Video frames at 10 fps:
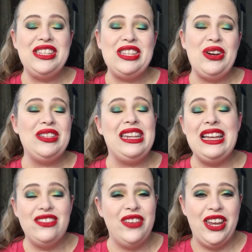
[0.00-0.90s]
So
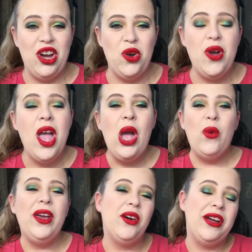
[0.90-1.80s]
today's video,
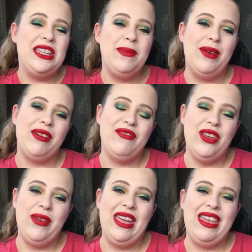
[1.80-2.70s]
we are going to be
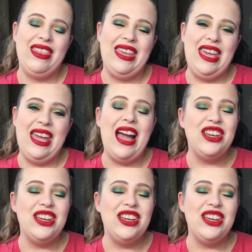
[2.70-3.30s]
reviewing the